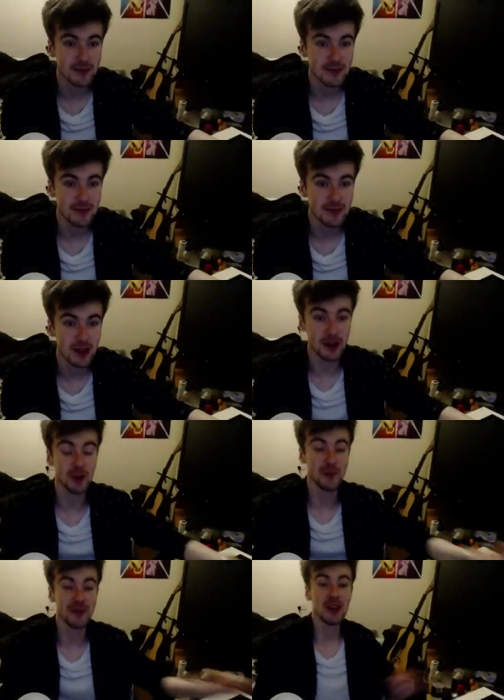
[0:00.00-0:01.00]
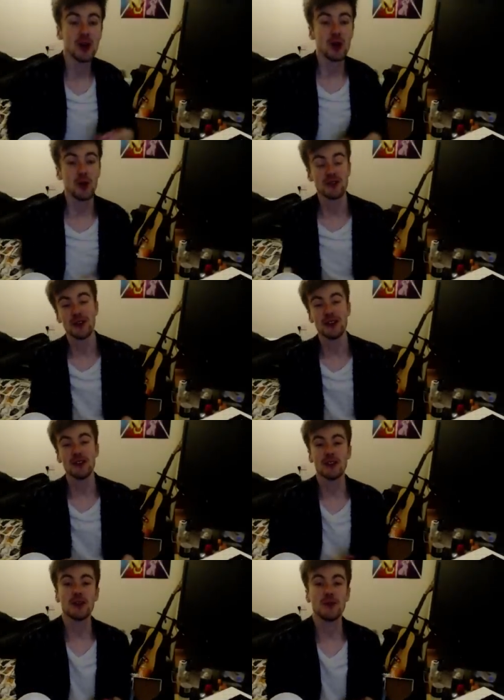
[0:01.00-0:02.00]
There we go. What's up,
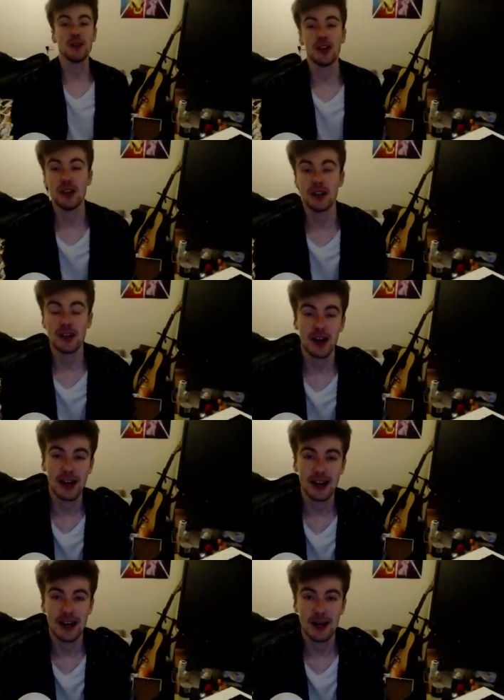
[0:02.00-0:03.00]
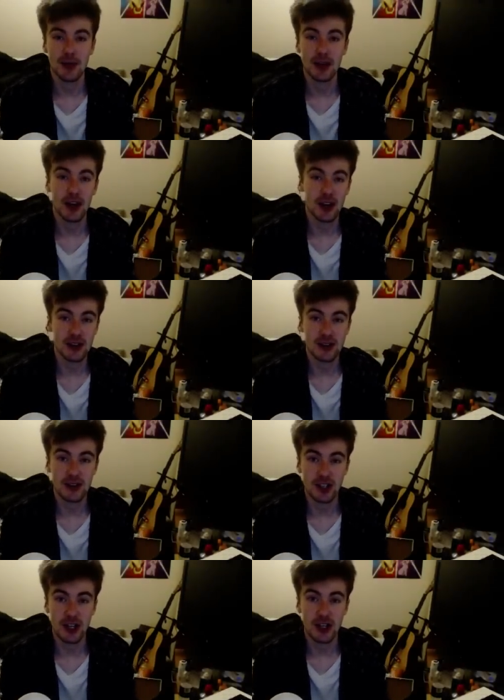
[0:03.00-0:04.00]
guys? I'm Kai. I am an
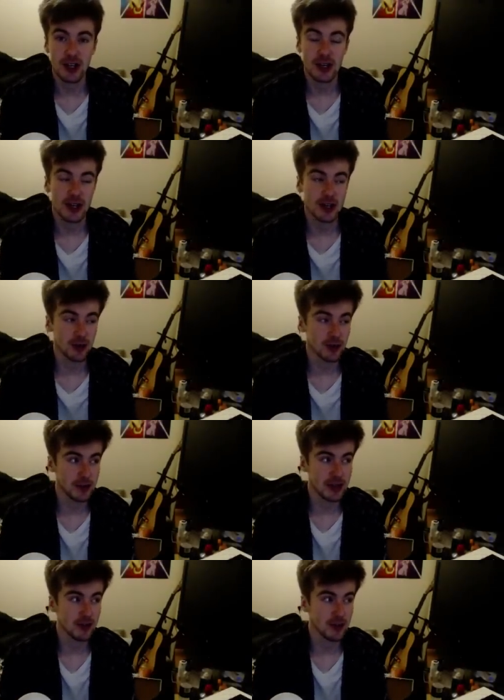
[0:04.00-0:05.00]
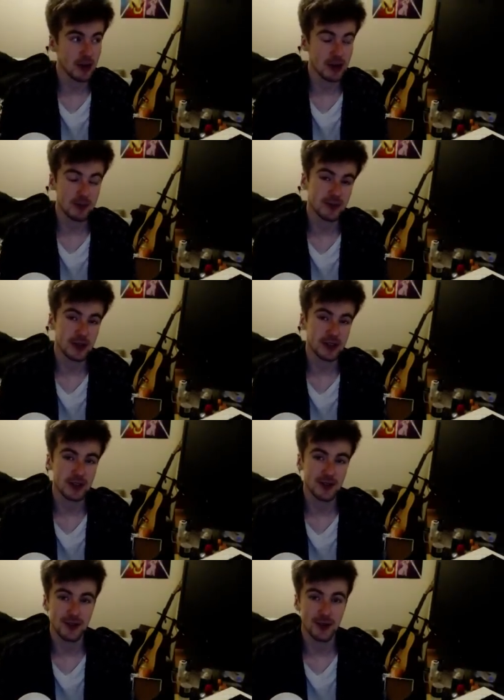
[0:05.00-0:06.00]
INTJ, and I'm going to be giving my
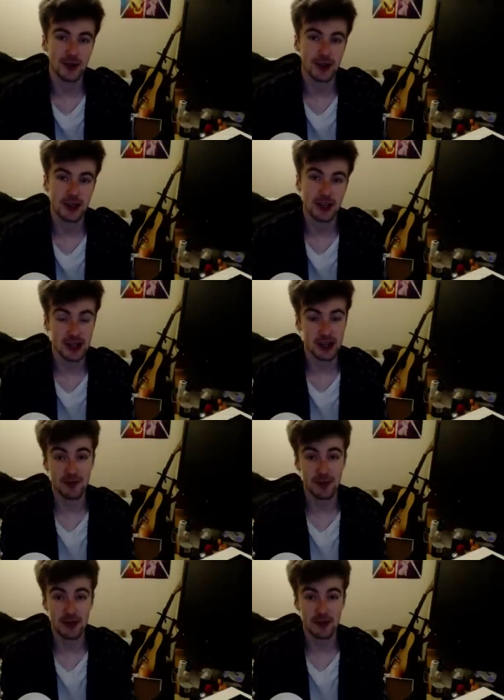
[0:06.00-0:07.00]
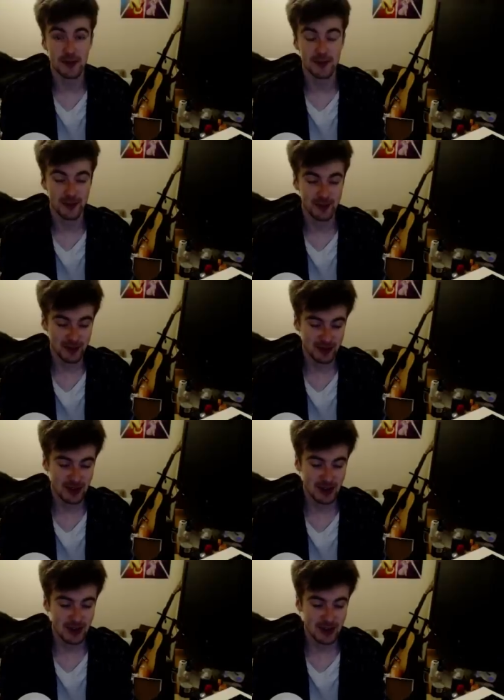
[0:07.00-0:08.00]
perspective on ENFPs.
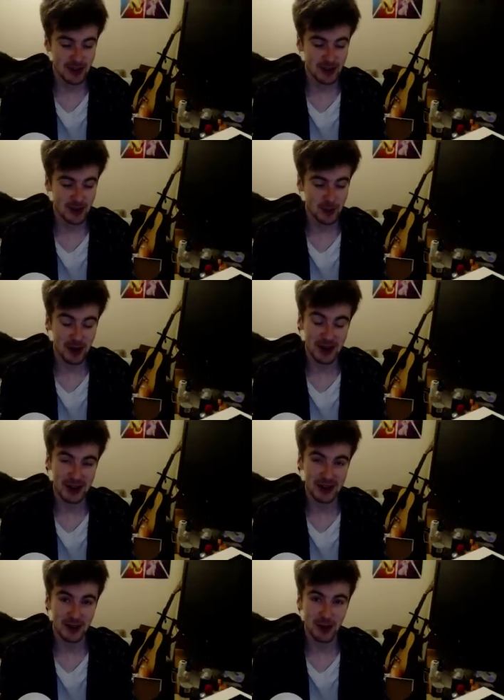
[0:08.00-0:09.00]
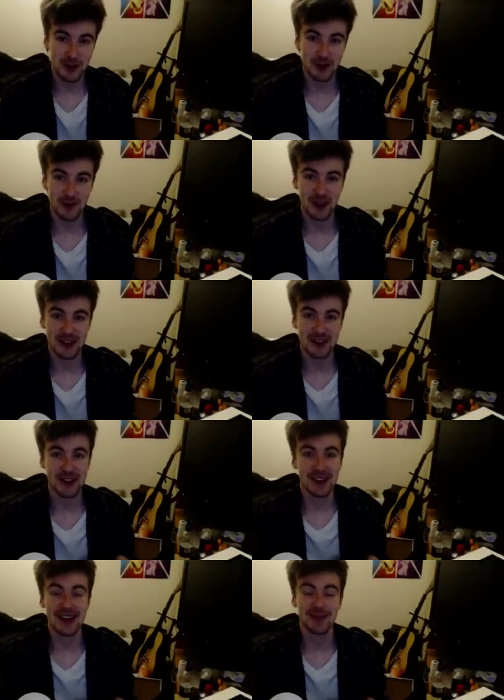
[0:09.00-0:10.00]
My closest friend
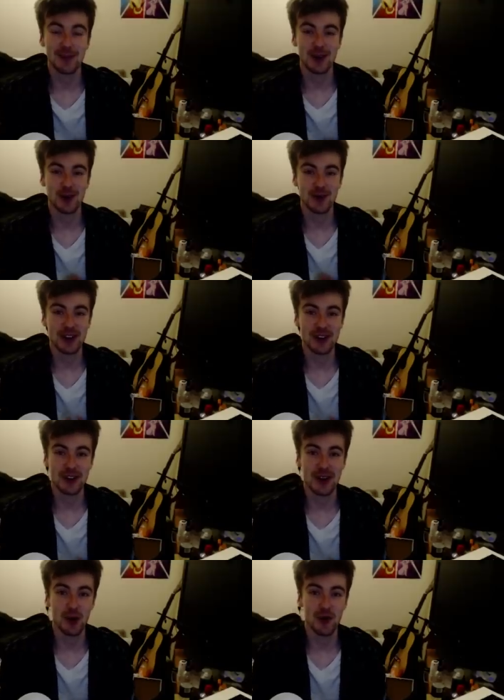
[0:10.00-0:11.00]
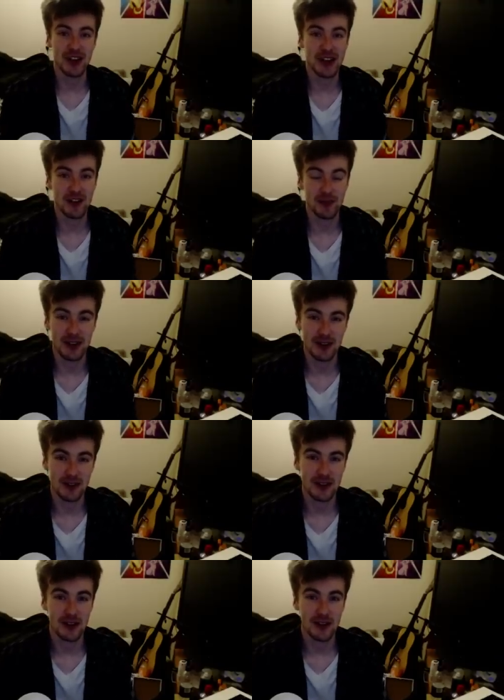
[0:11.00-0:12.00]
and my girlfriend are both ENFPs,
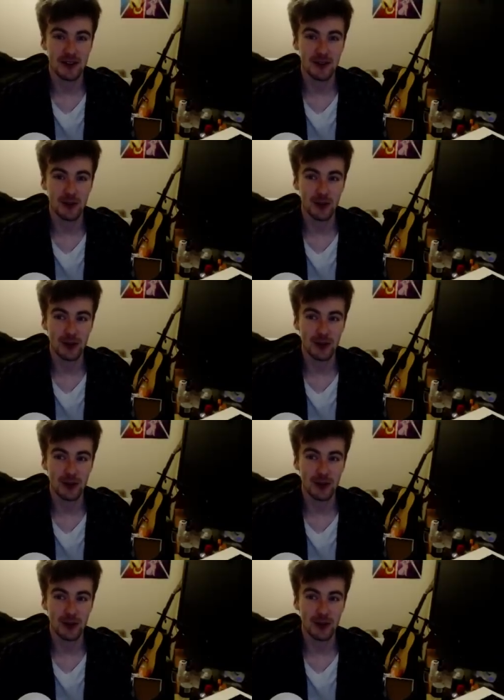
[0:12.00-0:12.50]
so